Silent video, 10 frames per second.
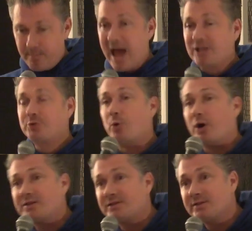
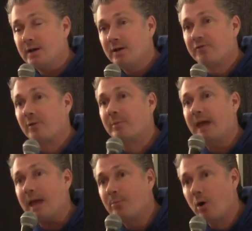matchbooks from
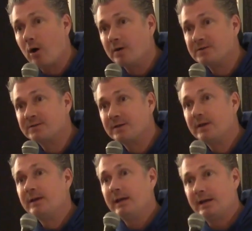gay bars
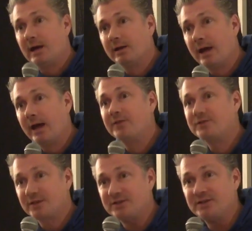in LA,
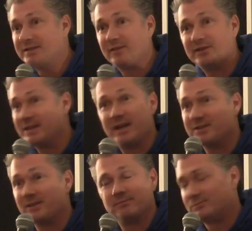60s, 70s,
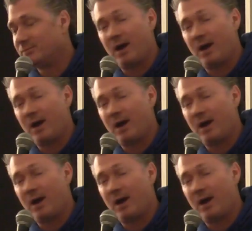80s,